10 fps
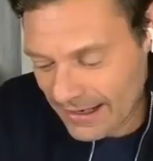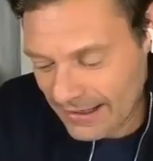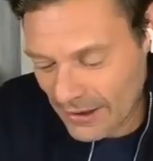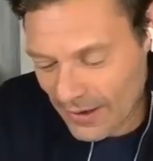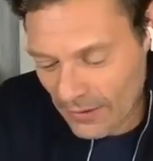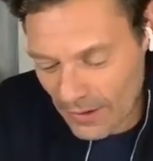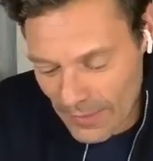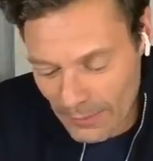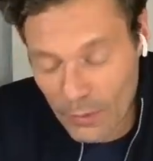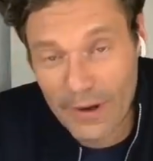you know, I
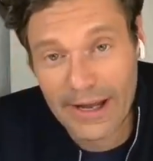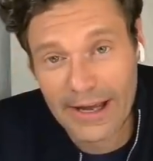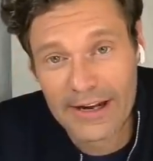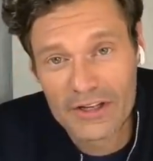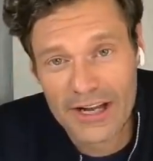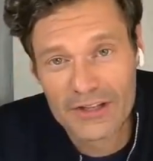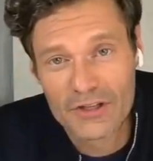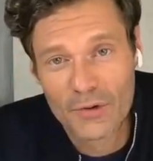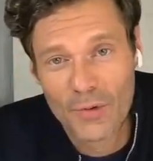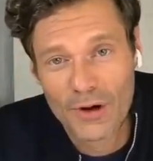remember when I got a chance
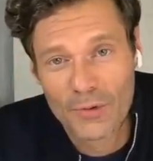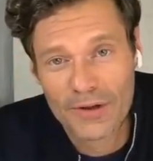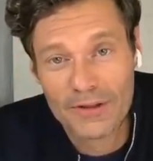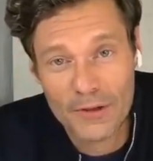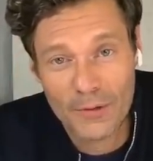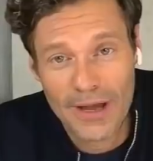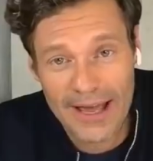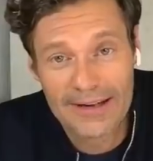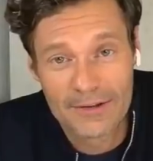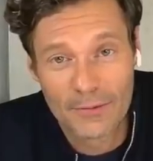to work with you
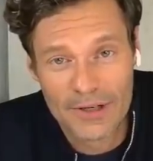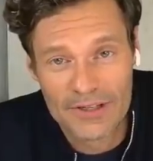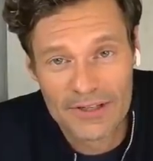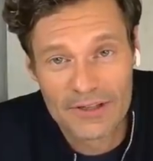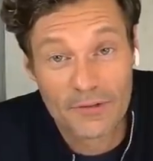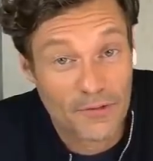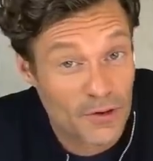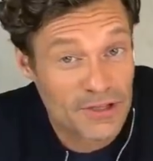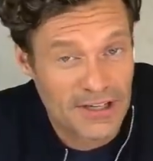and Regis the first